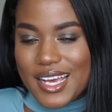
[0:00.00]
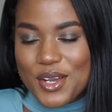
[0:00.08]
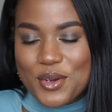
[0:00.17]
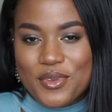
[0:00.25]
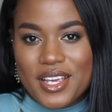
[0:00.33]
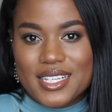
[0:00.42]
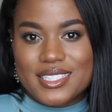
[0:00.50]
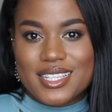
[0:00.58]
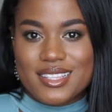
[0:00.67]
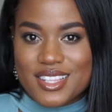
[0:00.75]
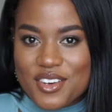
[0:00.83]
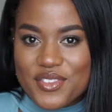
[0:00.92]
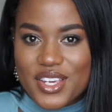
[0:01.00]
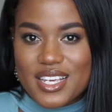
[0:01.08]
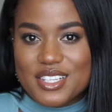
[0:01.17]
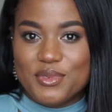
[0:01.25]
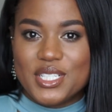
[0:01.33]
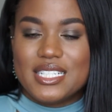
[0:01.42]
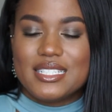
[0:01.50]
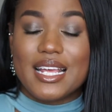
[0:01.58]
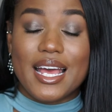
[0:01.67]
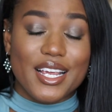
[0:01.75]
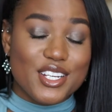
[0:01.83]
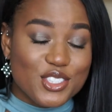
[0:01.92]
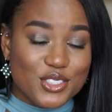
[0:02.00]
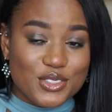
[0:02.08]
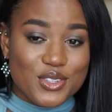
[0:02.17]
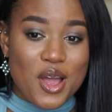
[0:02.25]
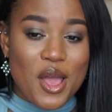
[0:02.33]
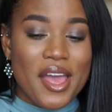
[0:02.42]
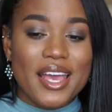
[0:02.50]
I hope you guys love it as much as I do.